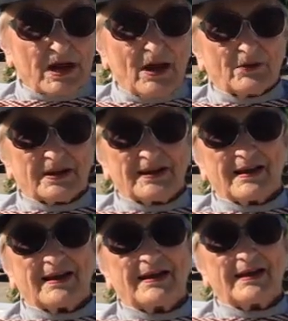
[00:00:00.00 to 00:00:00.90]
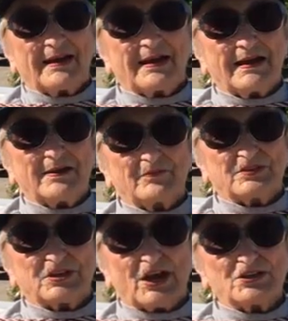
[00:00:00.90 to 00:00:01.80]
counting
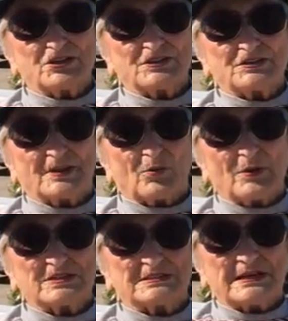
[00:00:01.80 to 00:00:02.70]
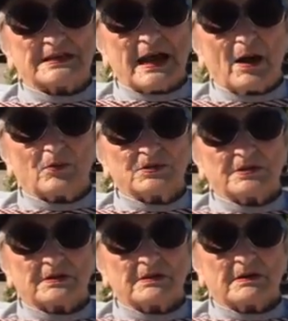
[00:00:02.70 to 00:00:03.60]
invitations that we sent
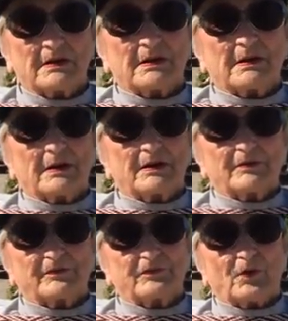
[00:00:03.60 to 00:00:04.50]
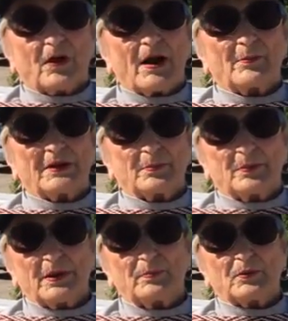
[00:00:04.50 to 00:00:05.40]
out for how many
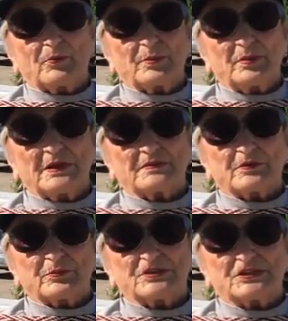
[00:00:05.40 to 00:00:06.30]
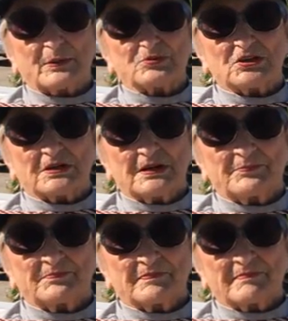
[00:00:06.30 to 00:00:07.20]
people would be at the reception,
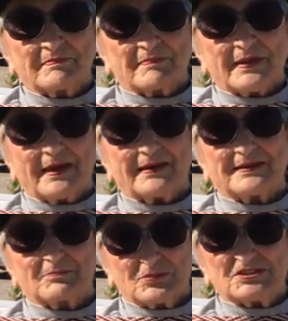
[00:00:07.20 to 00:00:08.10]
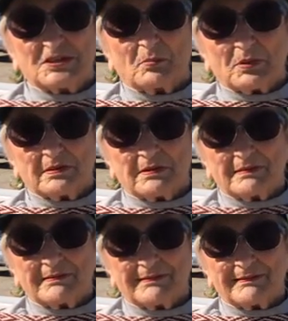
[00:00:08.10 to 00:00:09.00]
and it was double.
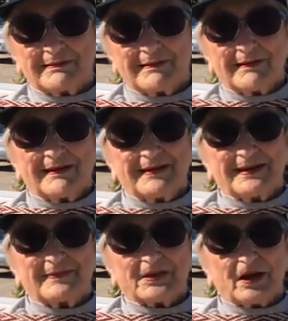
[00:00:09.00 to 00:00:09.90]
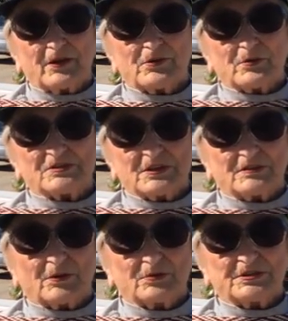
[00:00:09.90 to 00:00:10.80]
And the caterers
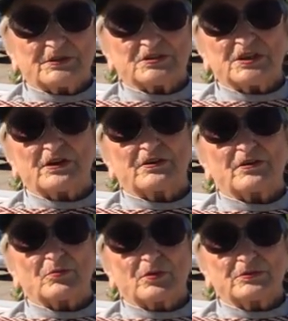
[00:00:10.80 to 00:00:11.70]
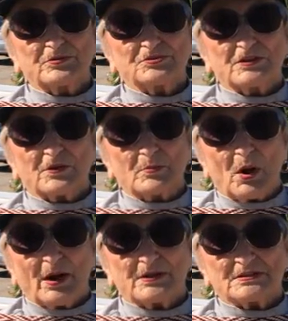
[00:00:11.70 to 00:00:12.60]
at the Hotel Senator were losing their
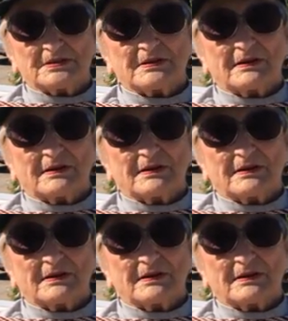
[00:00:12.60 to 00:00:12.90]
minds.